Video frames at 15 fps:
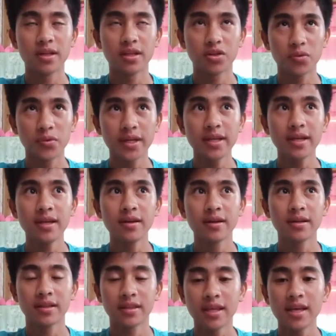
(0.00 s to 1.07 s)
three
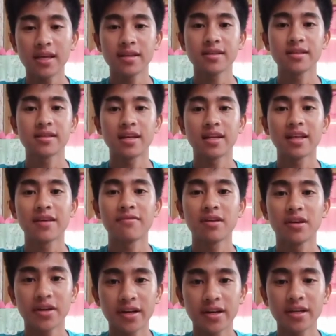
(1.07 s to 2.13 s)
things that I've
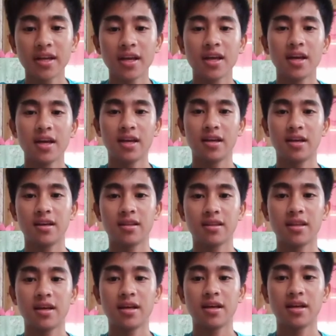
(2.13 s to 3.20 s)
learned in
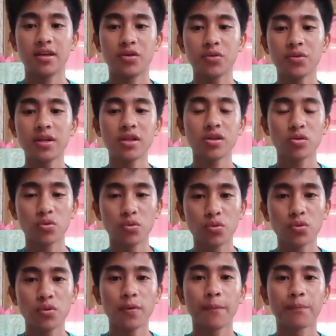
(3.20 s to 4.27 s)
the Unit 2,